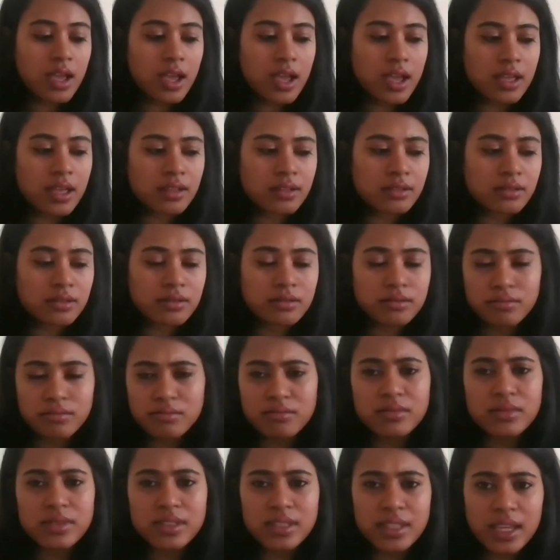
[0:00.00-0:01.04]
and
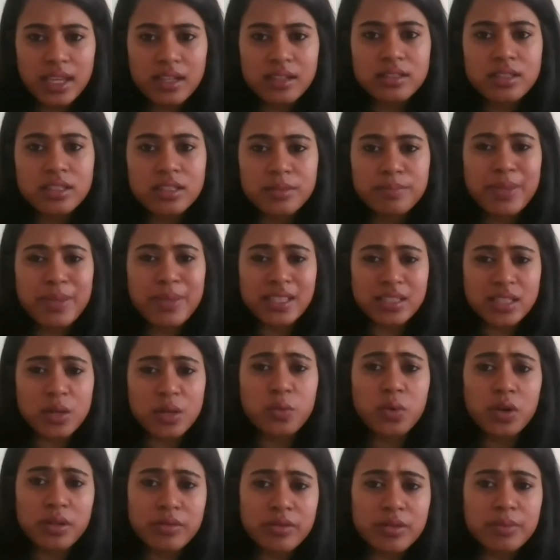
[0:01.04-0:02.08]
yeah, just
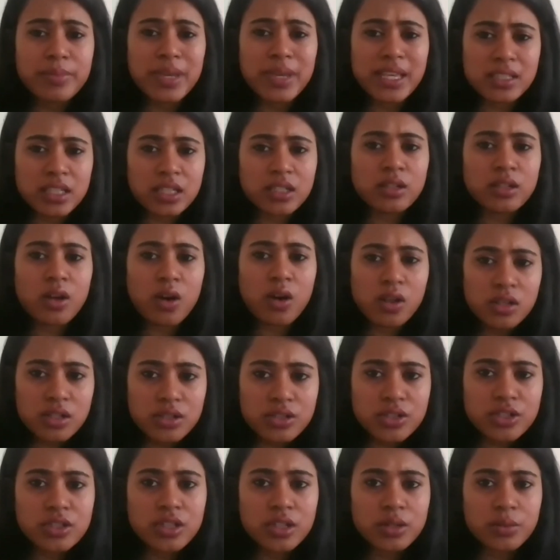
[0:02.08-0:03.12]
whatever basic
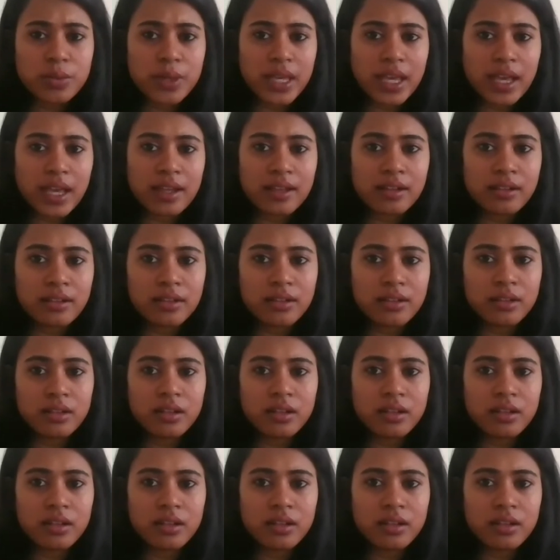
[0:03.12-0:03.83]
knowledge that we had.